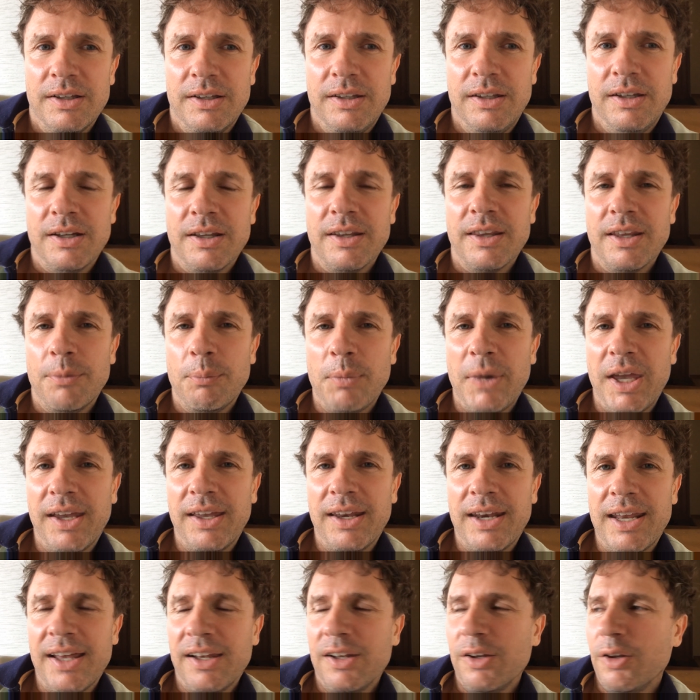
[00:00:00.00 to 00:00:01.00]
you know, they make
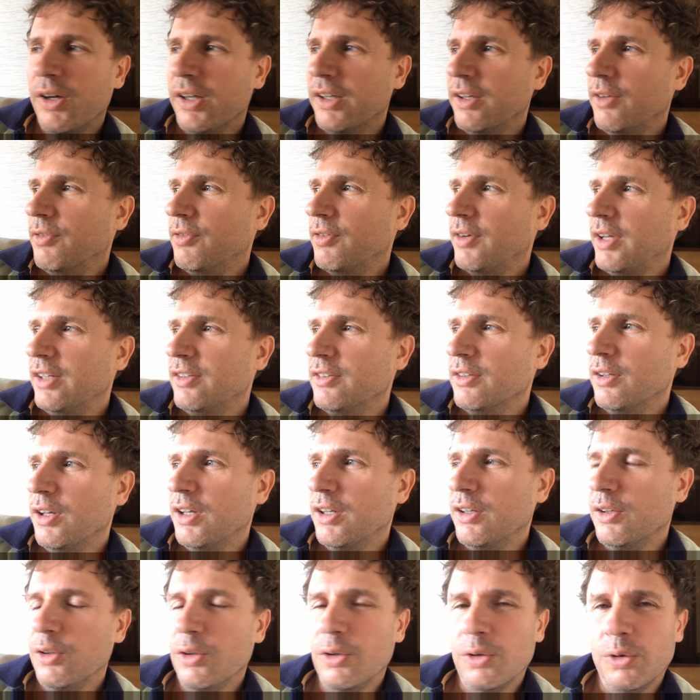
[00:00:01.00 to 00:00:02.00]
it out like it's
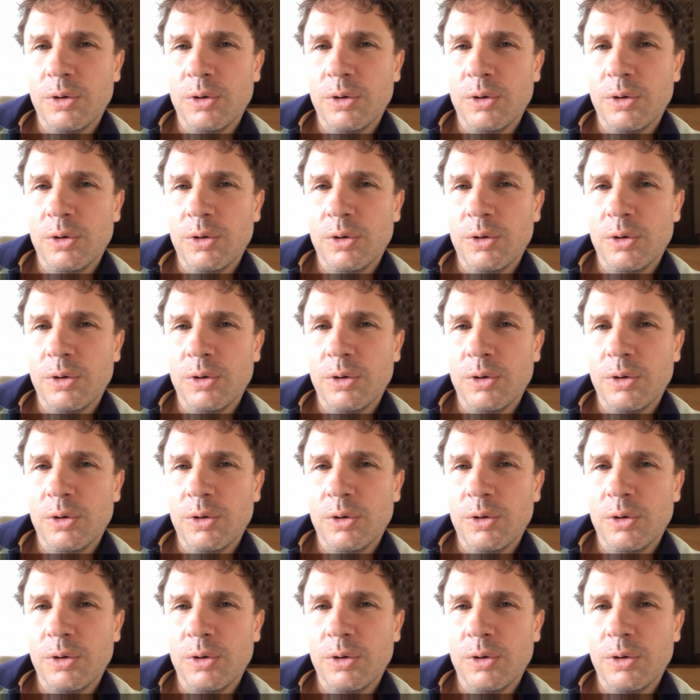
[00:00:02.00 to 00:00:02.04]
like